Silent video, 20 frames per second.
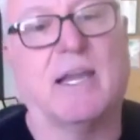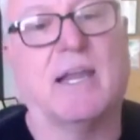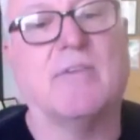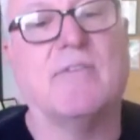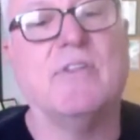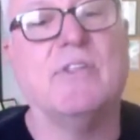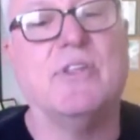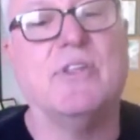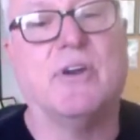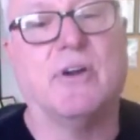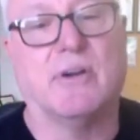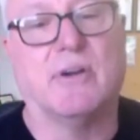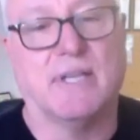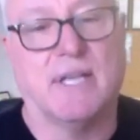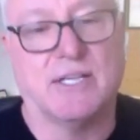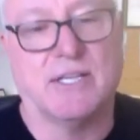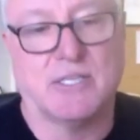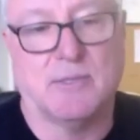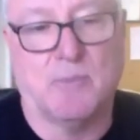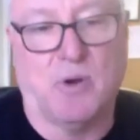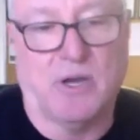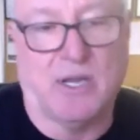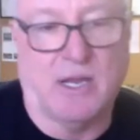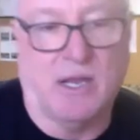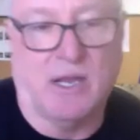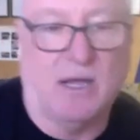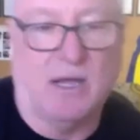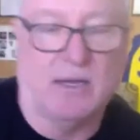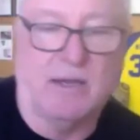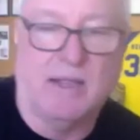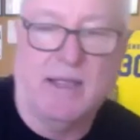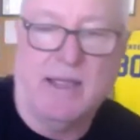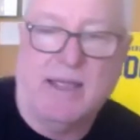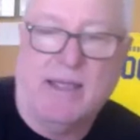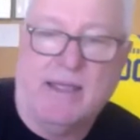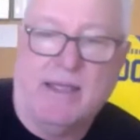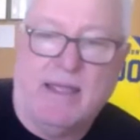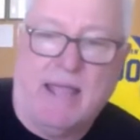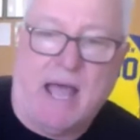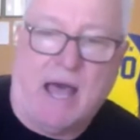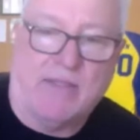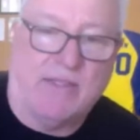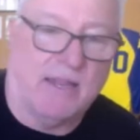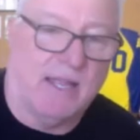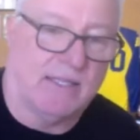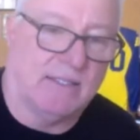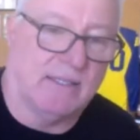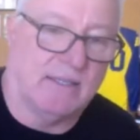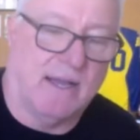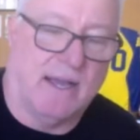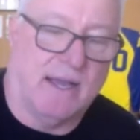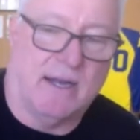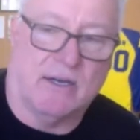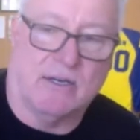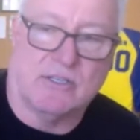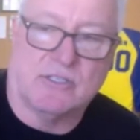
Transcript: giving their testimony on how they like the tire.